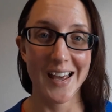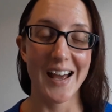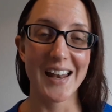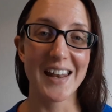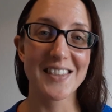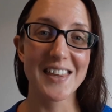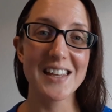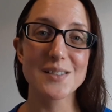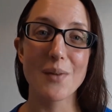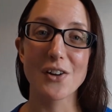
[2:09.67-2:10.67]
And
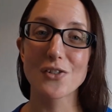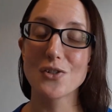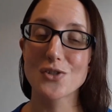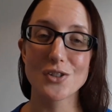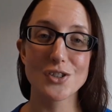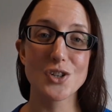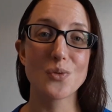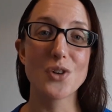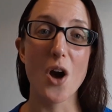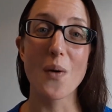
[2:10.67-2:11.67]
these micronutrients
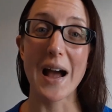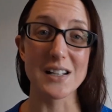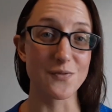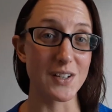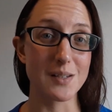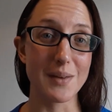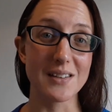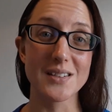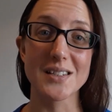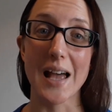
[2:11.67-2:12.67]
you'll know as
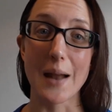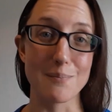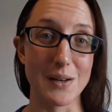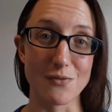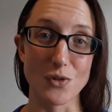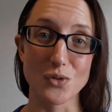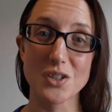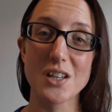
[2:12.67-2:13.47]
vitamins and minerals.